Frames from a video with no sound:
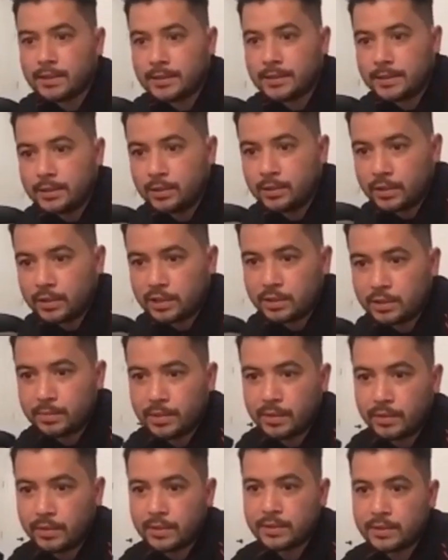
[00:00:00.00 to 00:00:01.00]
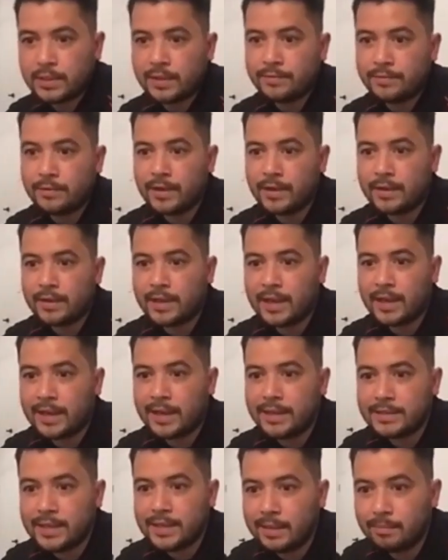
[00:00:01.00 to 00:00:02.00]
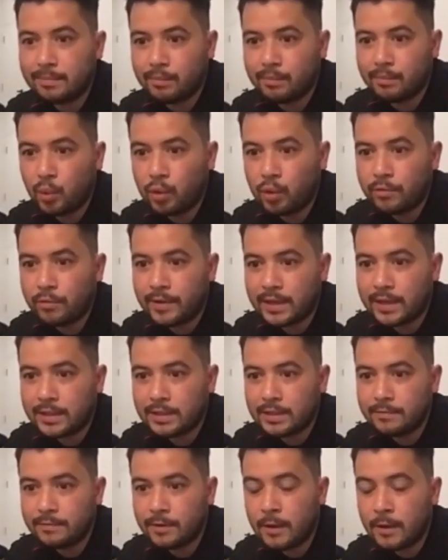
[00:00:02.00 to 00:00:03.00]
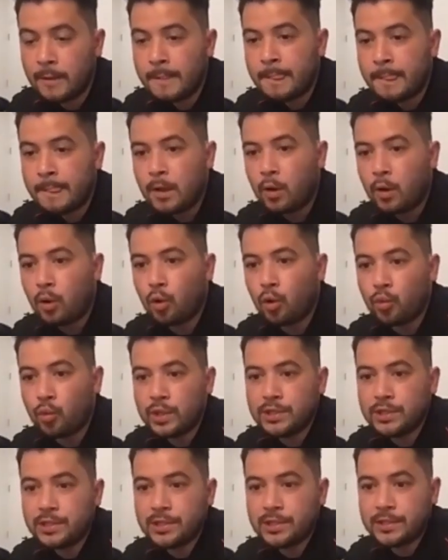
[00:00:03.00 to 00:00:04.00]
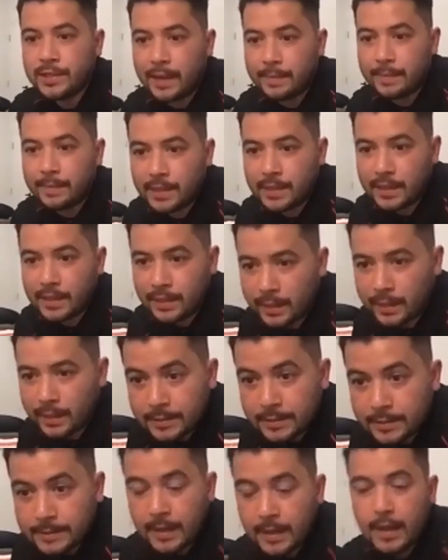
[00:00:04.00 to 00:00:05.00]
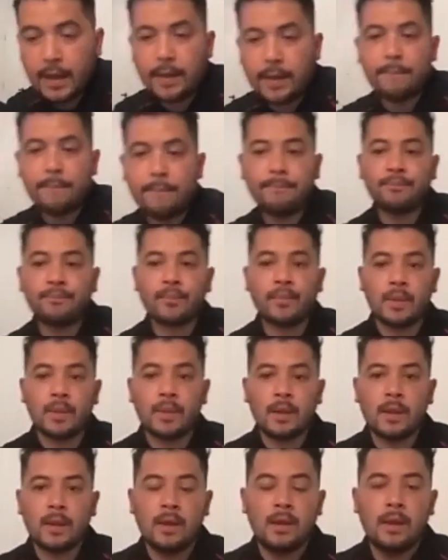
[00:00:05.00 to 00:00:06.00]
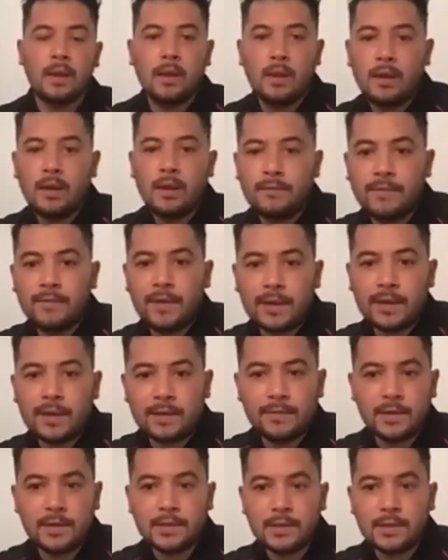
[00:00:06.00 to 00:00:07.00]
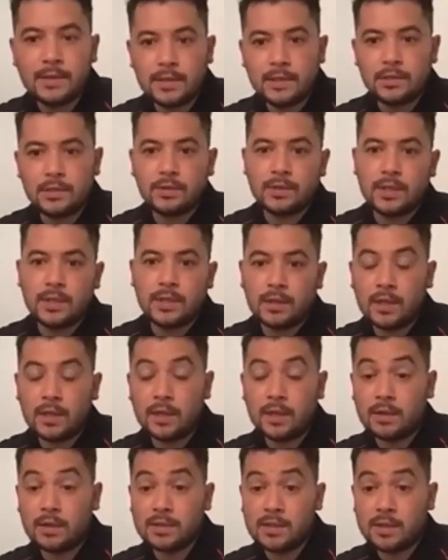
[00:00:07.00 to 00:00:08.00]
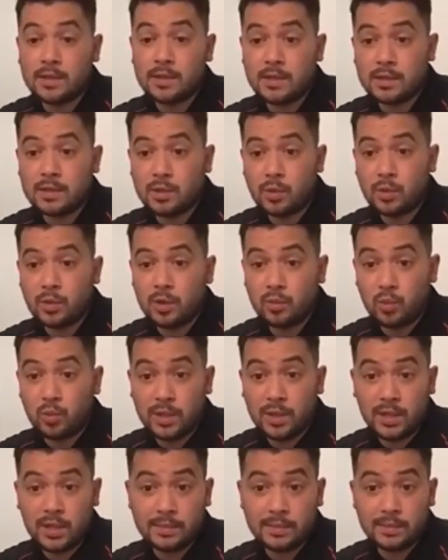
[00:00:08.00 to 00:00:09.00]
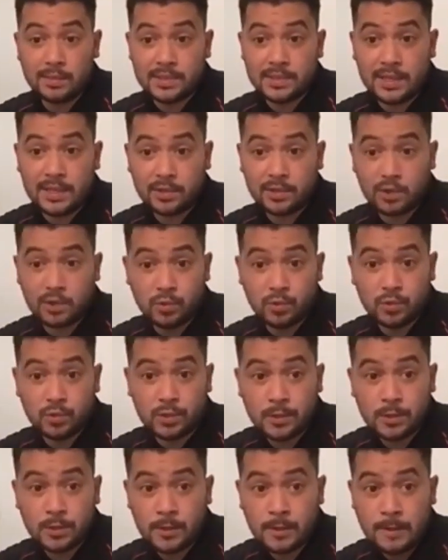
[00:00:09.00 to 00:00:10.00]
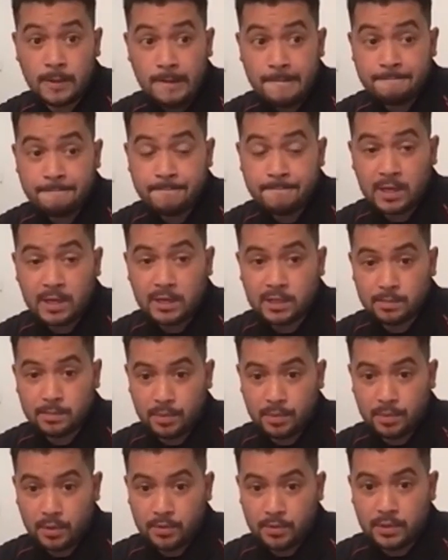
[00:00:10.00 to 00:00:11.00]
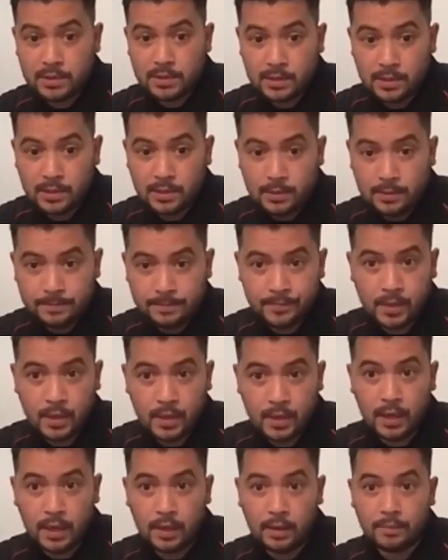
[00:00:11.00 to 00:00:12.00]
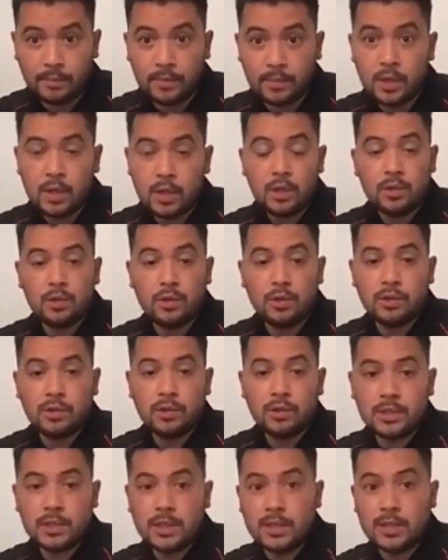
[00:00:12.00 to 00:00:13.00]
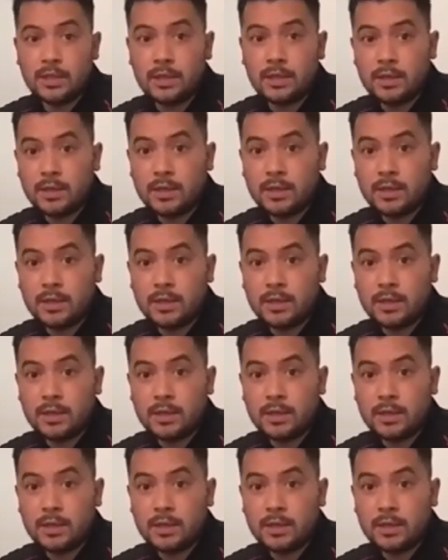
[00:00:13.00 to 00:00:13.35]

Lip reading: in your experience, have you found K-tape more effective or rigid tape techniques? Effectiveness is an interesting thing because it really comes down to who's experiencing it. Usually,